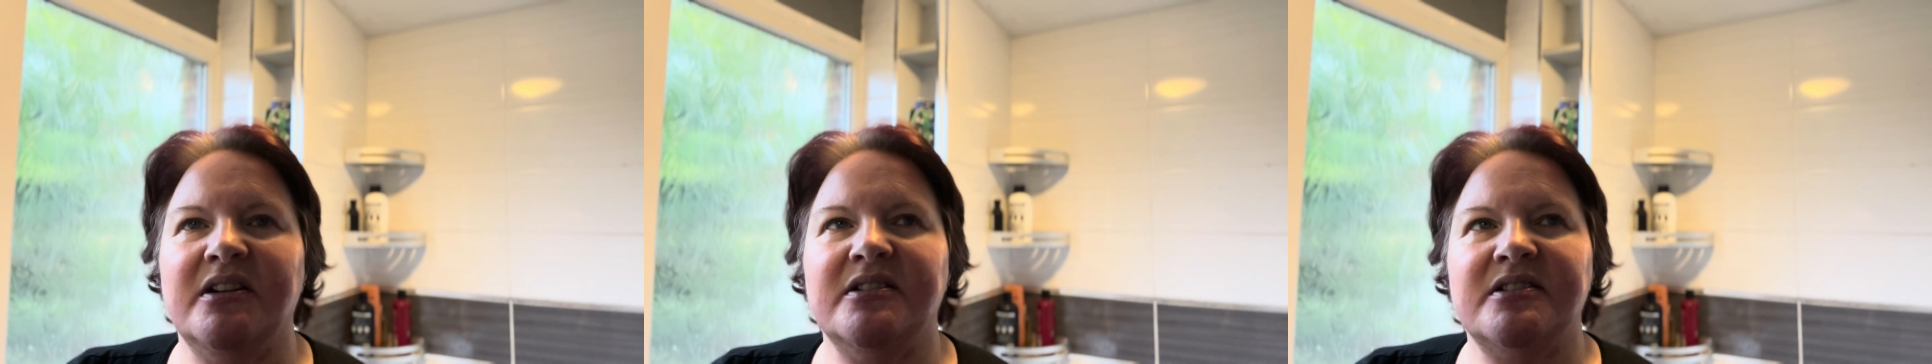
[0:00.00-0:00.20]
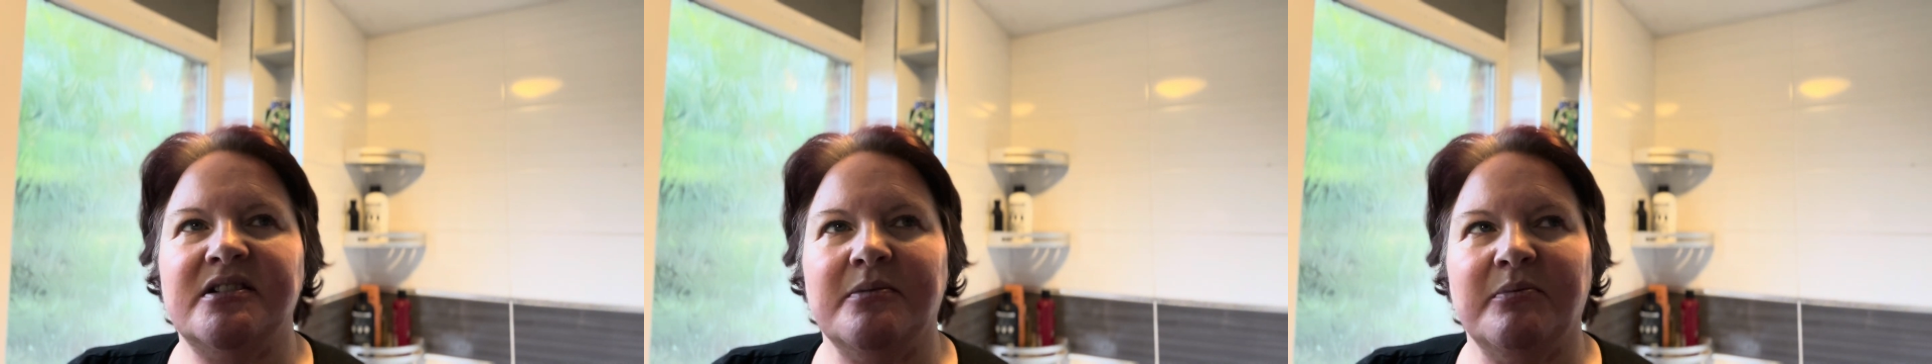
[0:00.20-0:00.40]

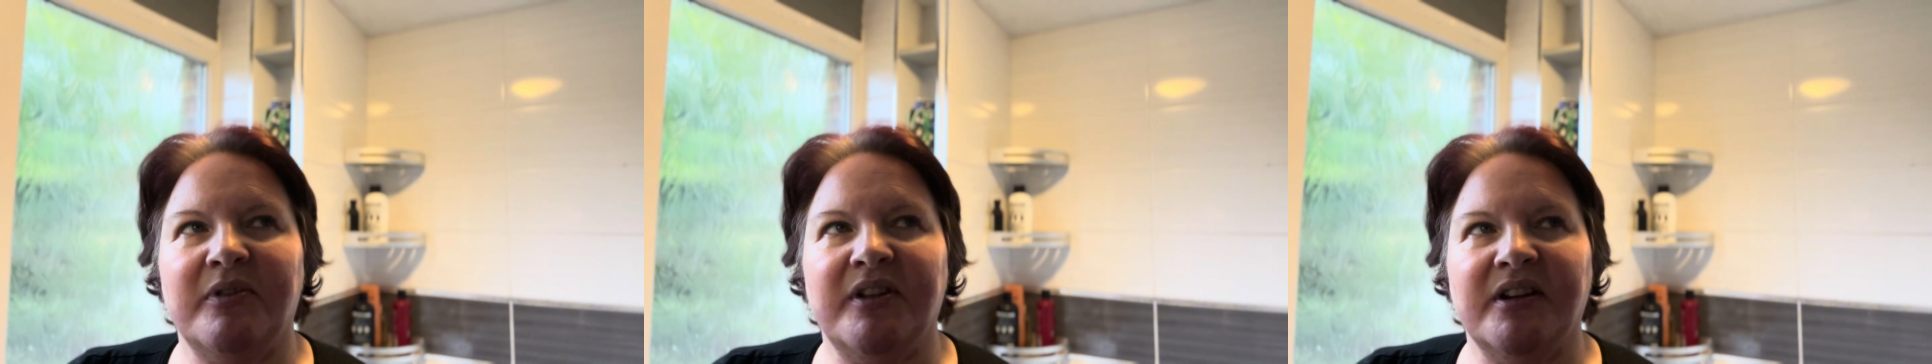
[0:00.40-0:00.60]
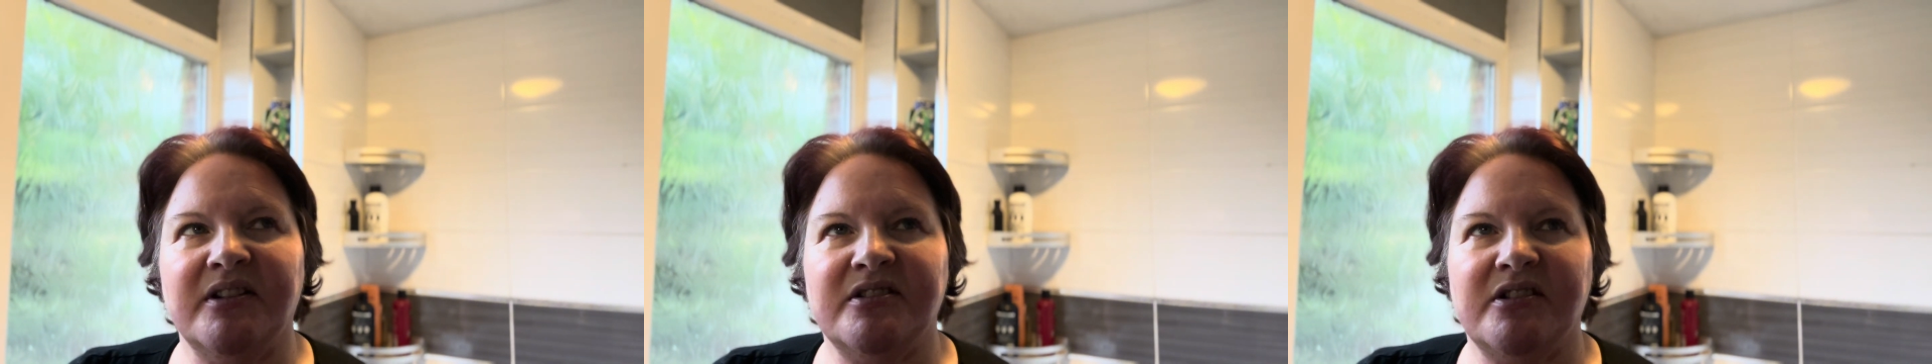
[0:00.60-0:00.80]
some
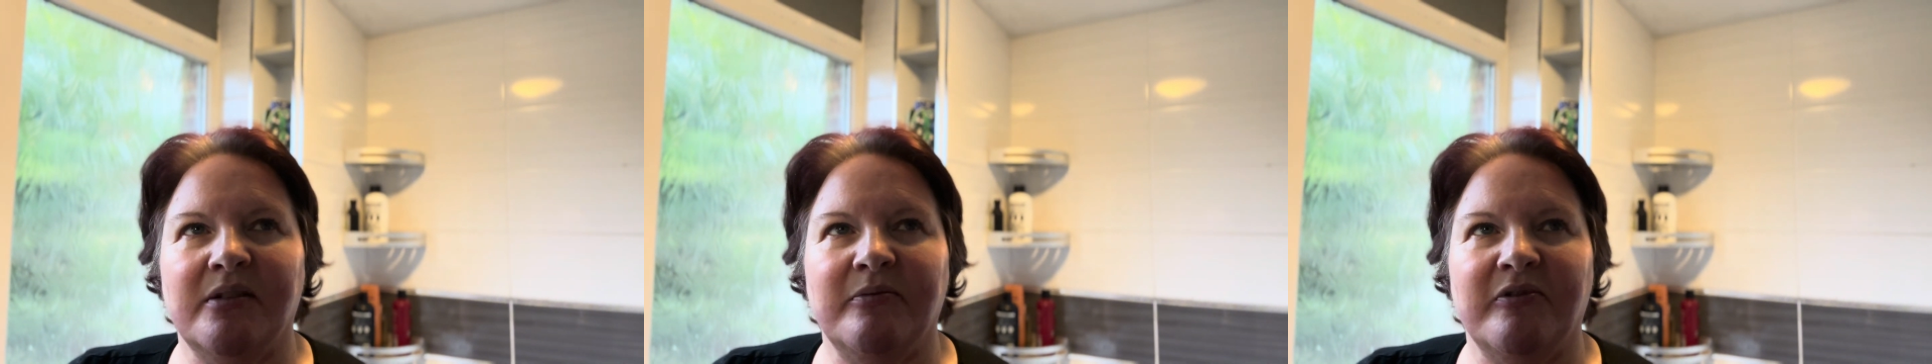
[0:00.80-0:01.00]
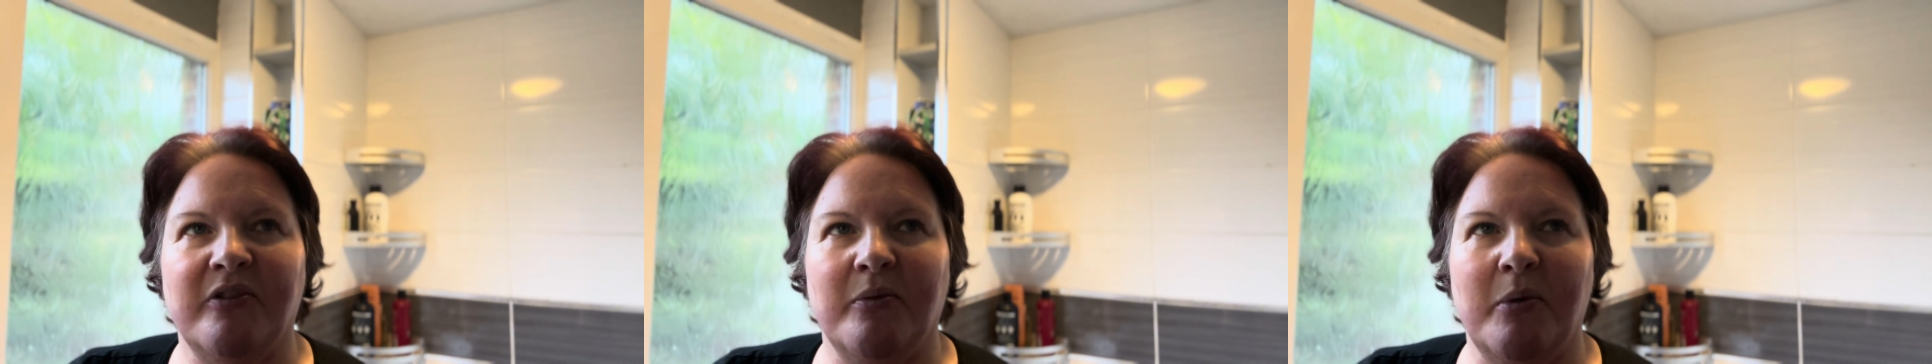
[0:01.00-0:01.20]
things
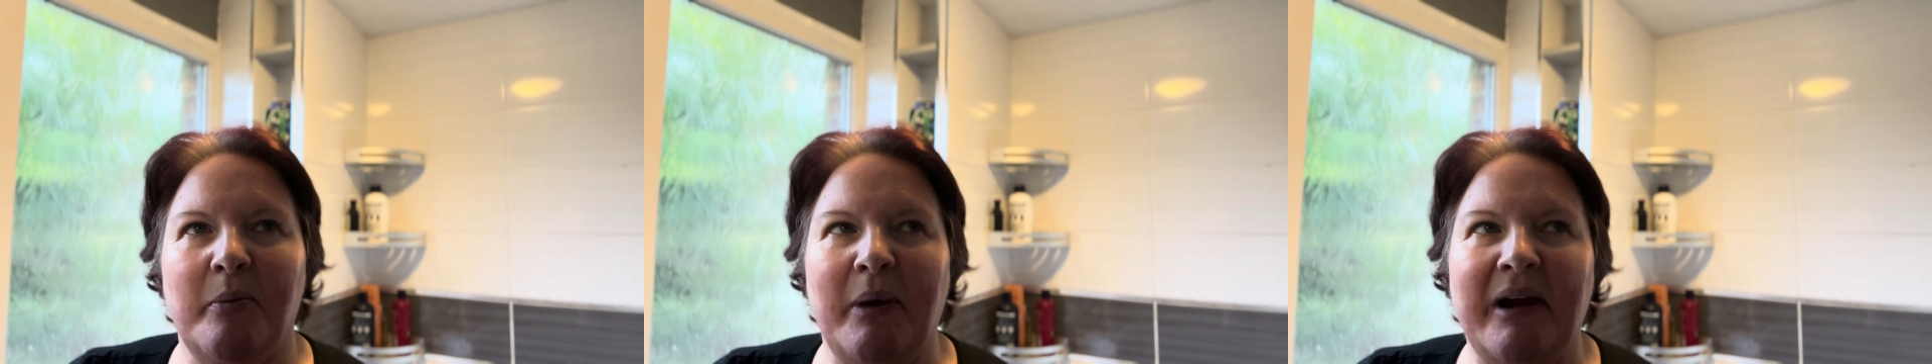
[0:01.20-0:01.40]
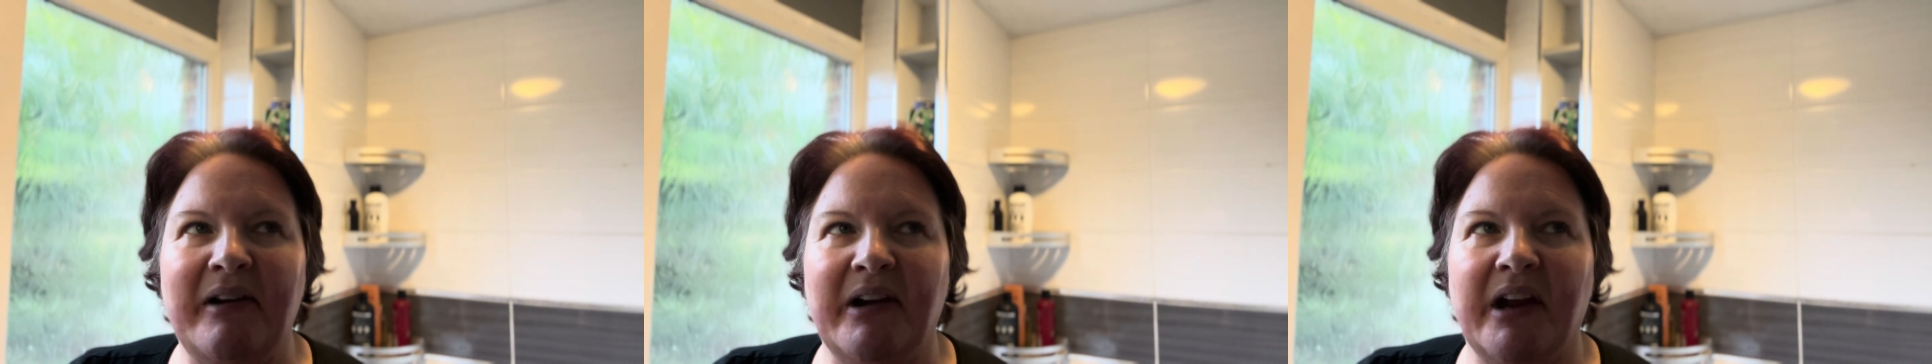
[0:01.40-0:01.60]
come from
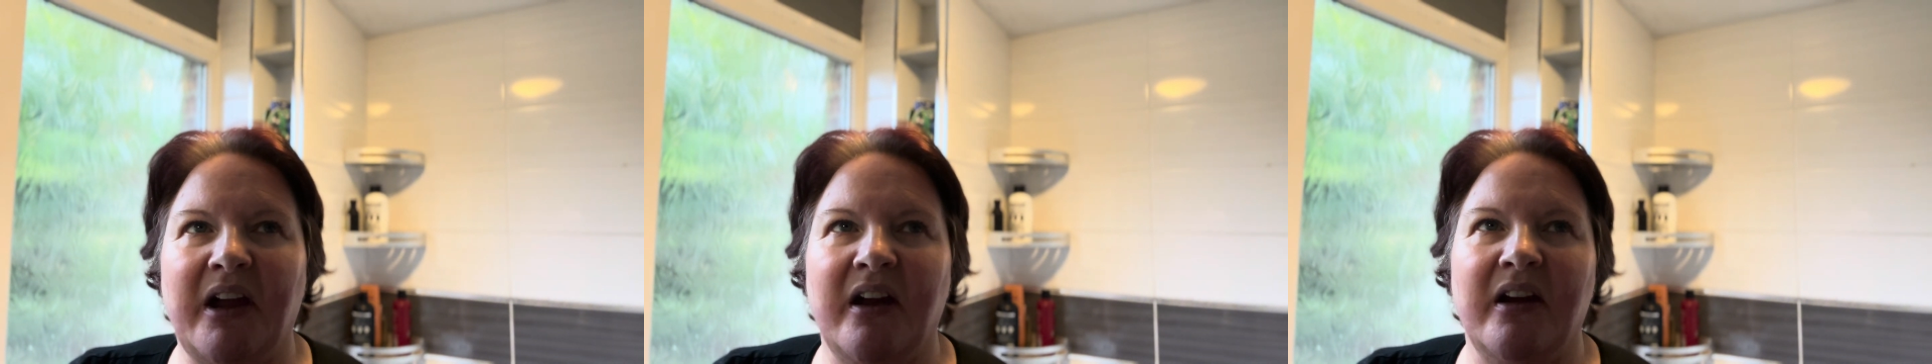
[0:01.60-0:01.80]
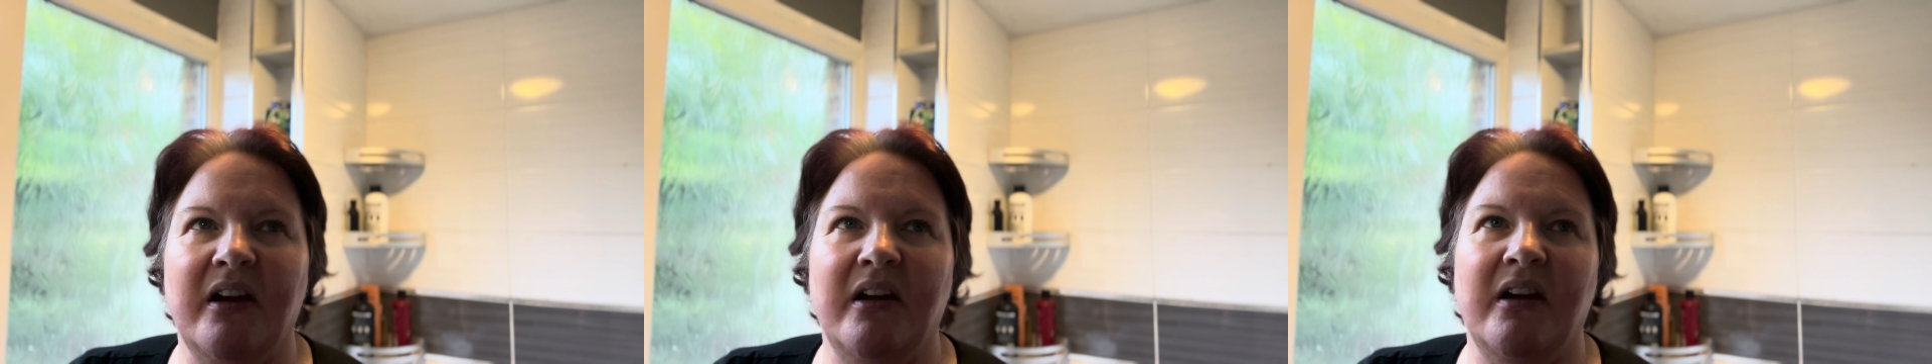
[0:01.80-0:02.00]

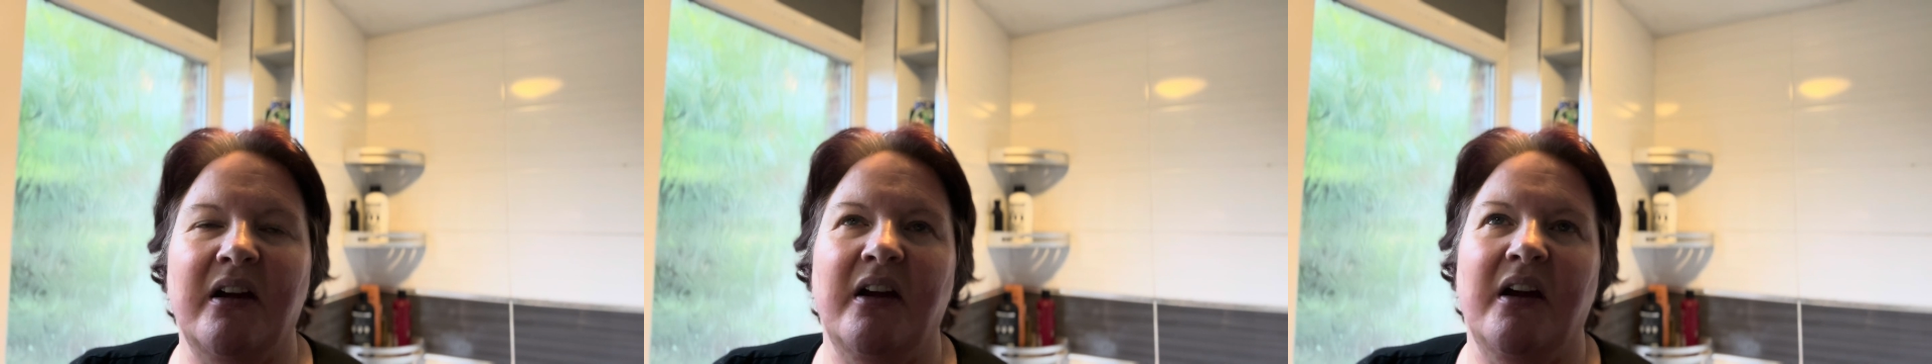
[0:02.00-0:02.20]
America.